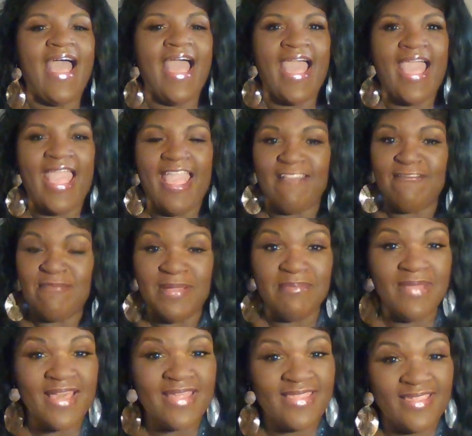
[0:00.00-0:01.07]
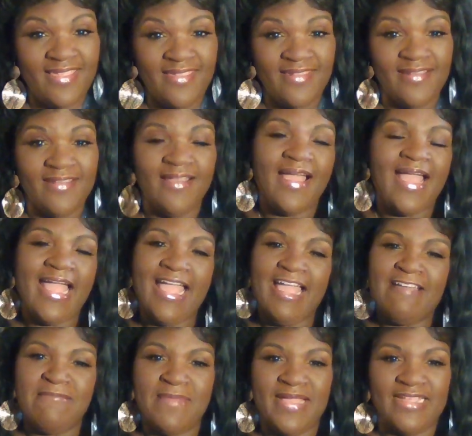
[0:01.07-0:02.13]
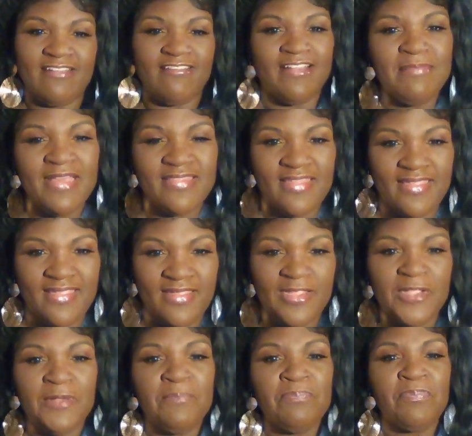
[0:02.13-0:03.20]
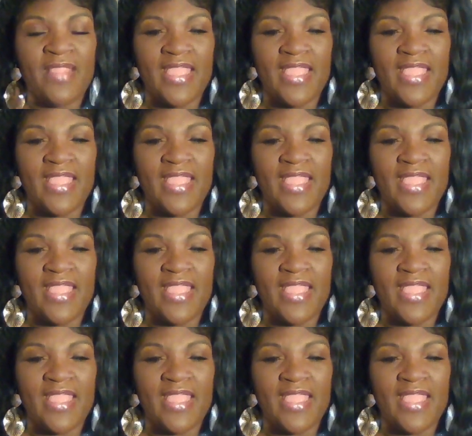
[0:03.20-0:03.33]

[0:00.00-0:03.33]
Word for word: I have my mother here, I have my grandmother here,